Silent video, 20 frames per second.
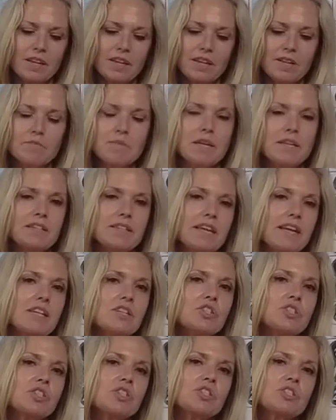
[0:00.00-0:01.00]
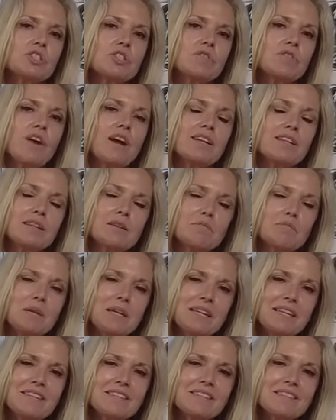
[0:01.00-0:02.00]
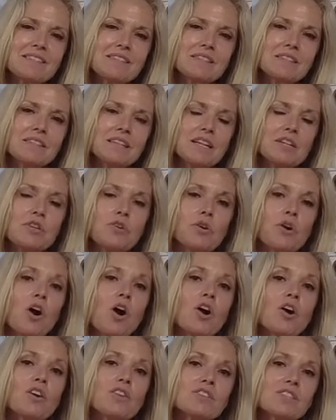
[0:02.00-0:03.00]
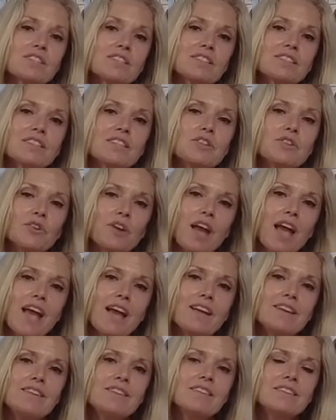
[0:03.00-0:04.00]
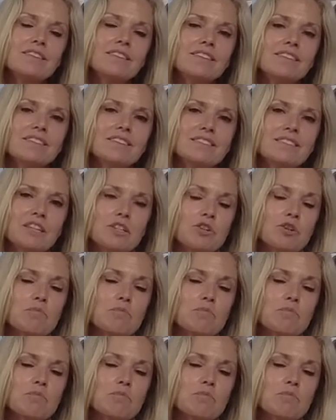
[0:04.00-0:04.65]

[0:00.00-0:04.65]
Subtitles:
Meditation is just finding peace in your heart, in your head, in your